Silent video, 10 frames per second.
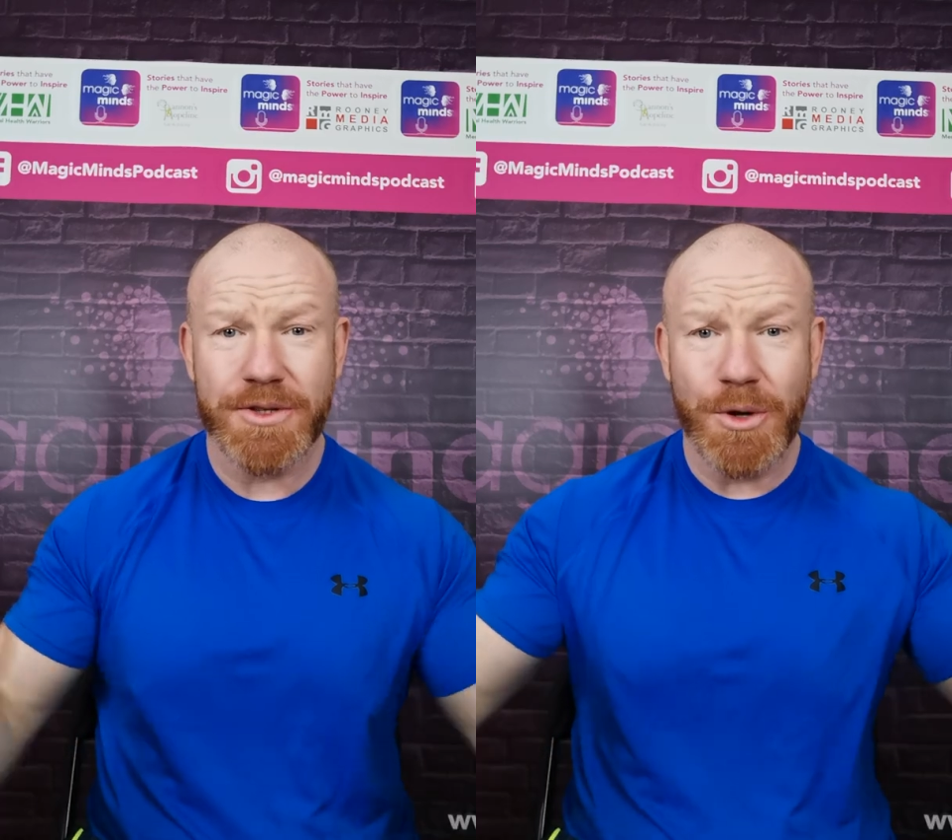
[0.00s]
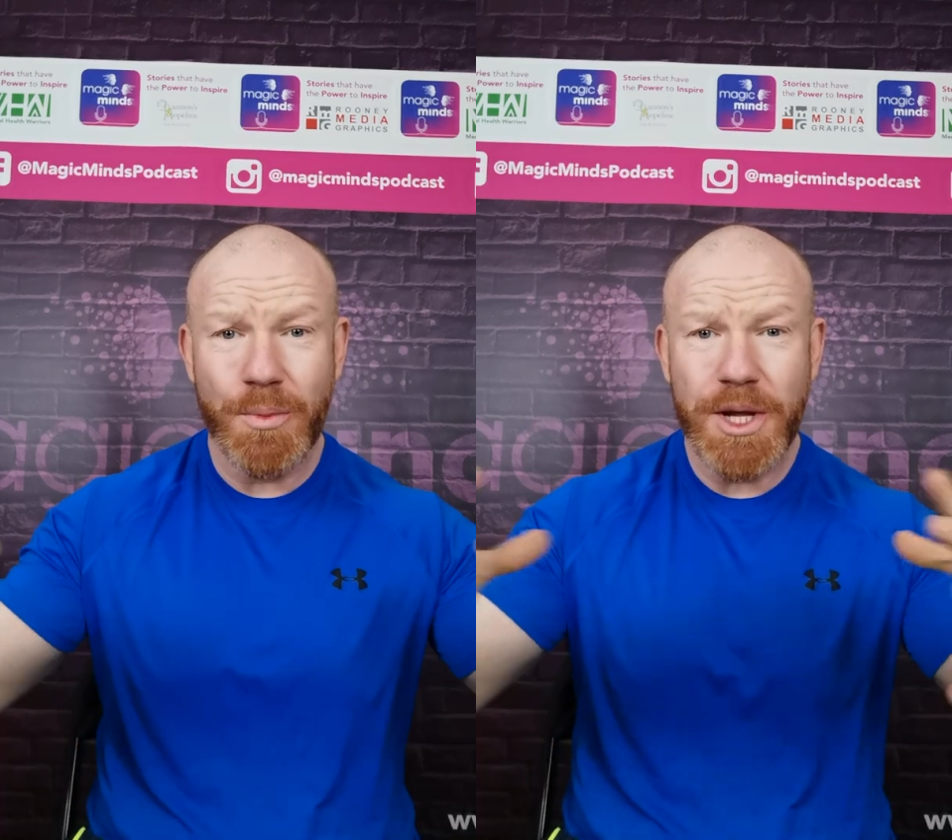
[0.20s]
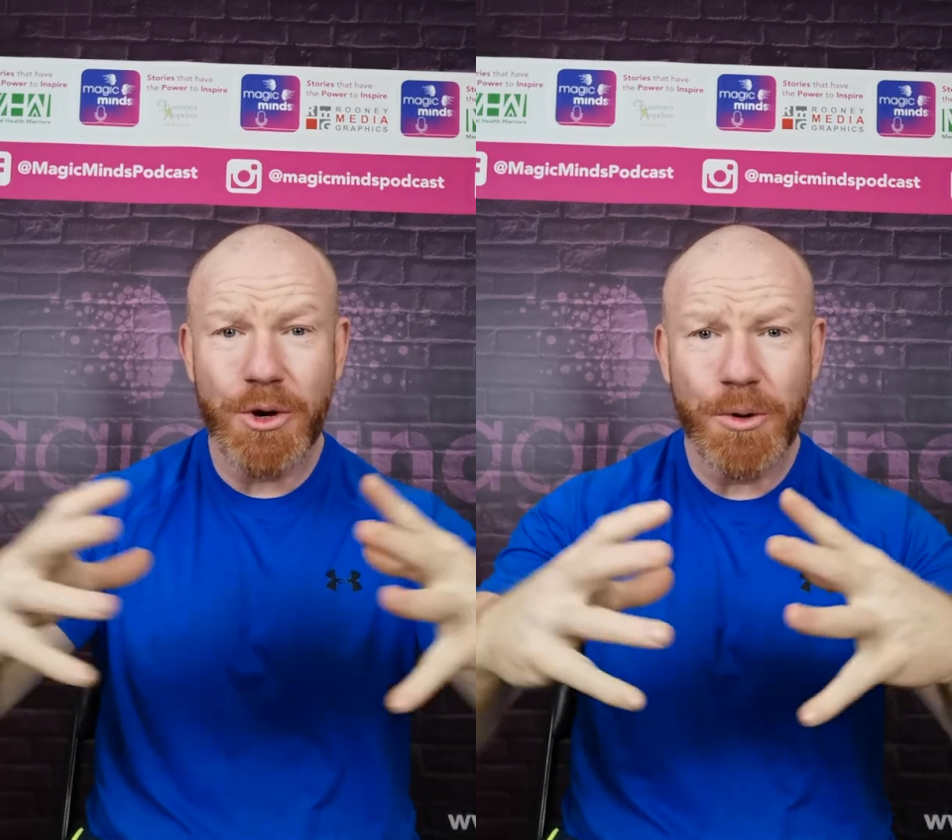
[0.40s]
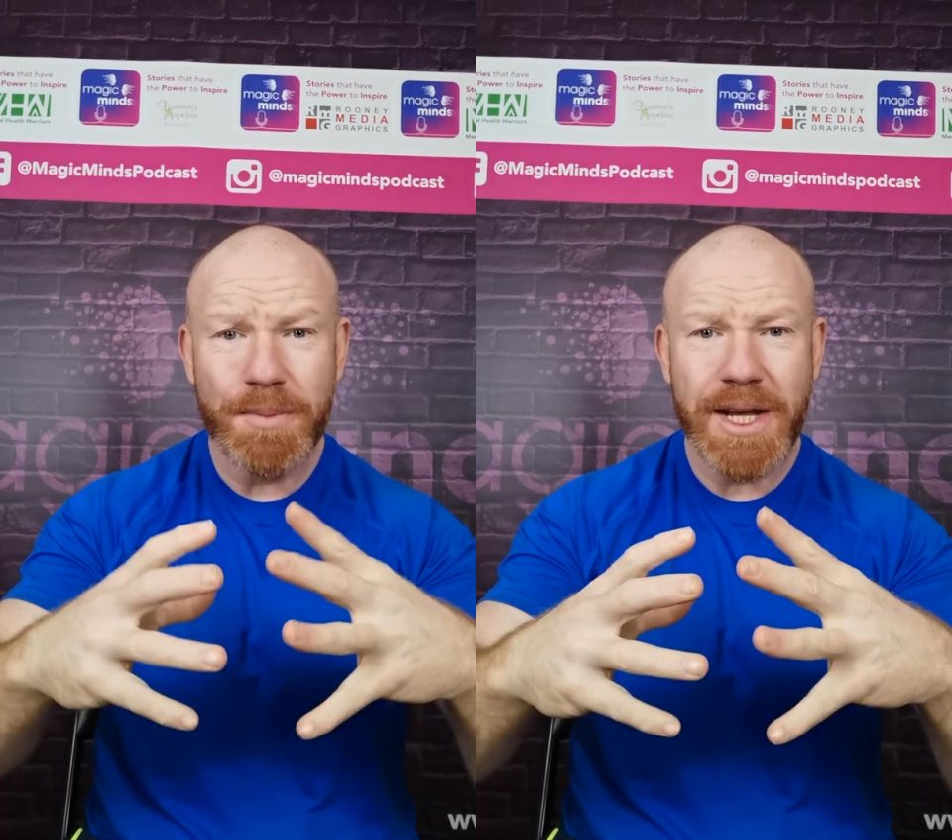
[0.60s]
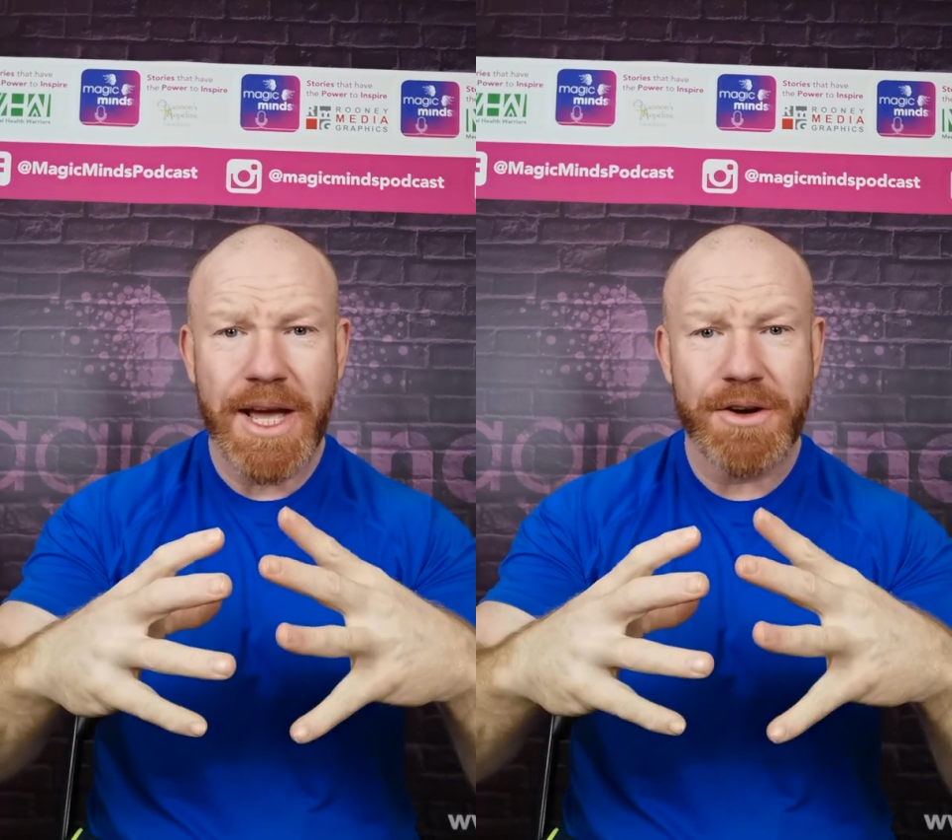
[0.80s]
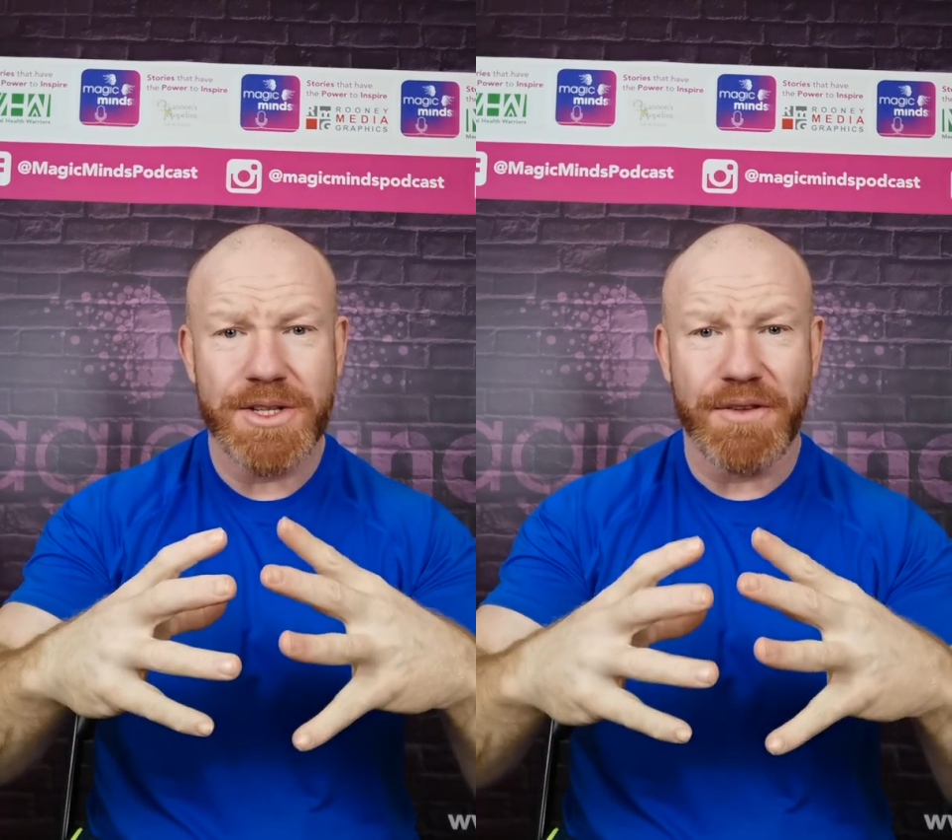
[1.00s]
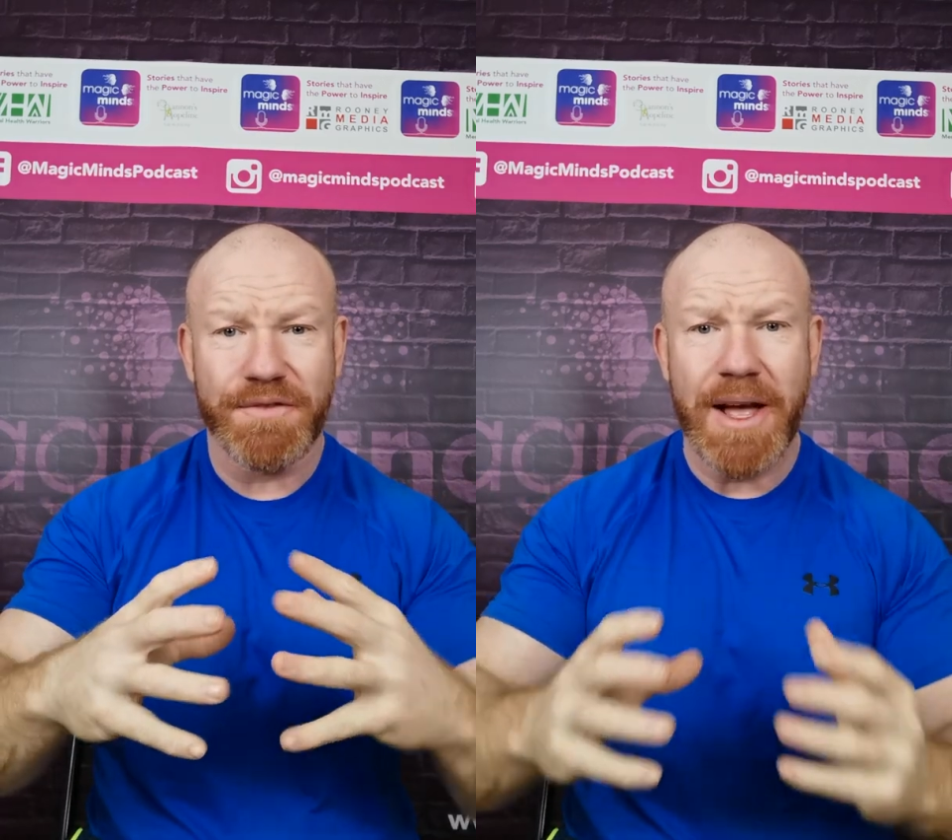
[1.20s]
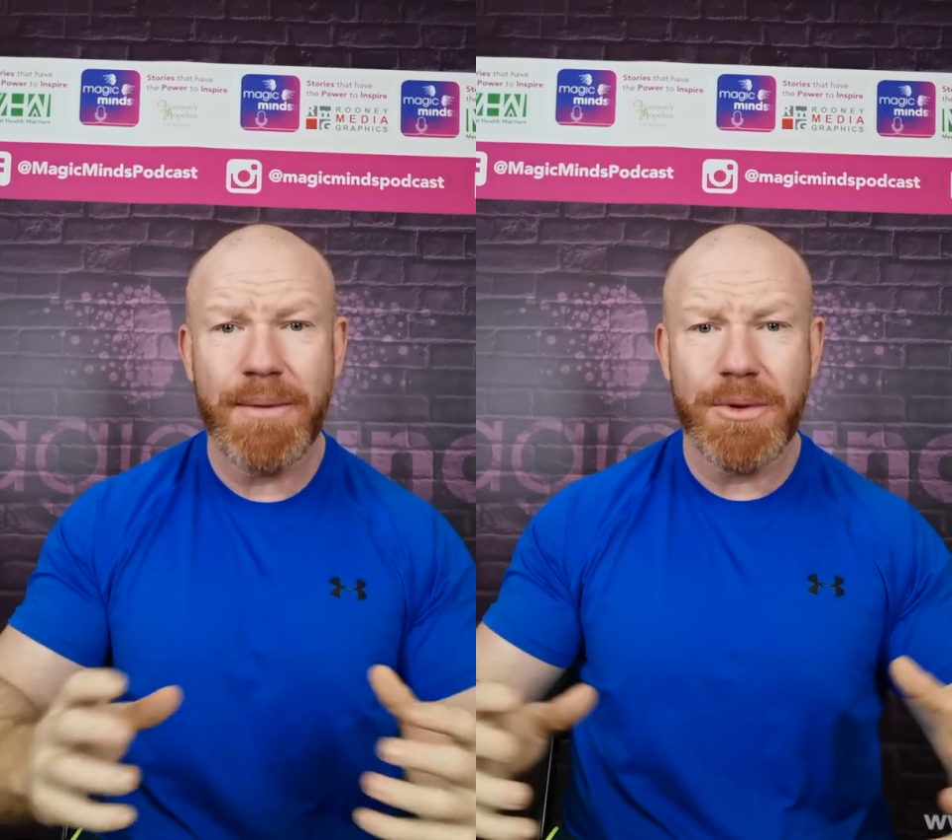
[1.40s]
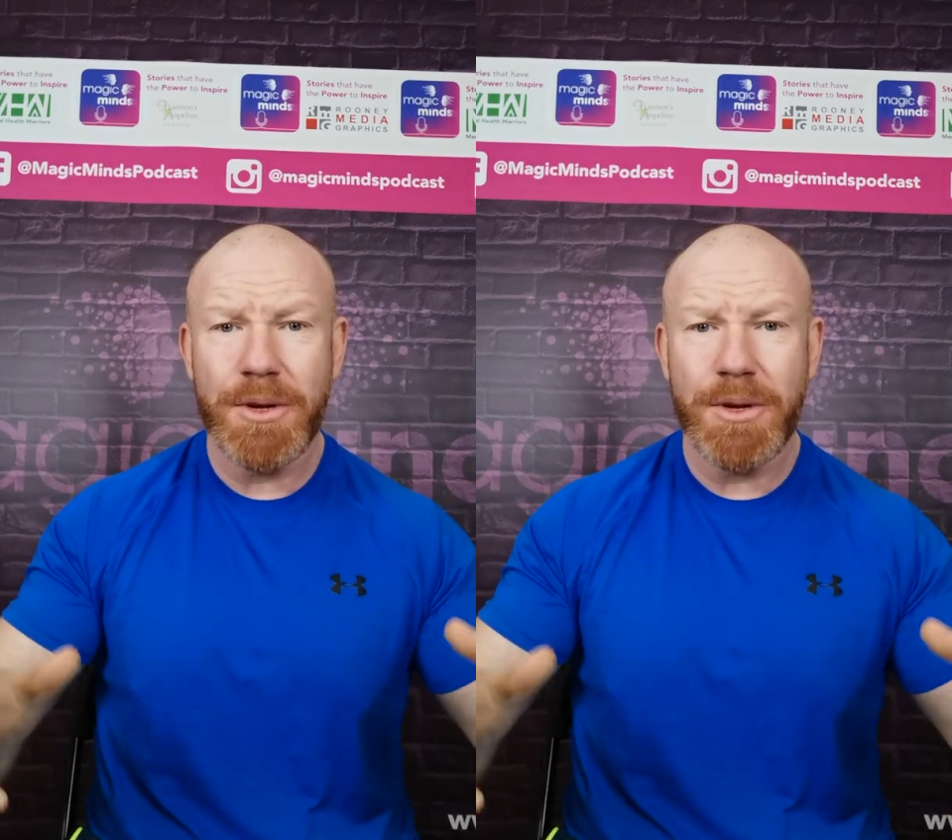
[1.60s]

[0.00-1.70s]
So when we come together as a family,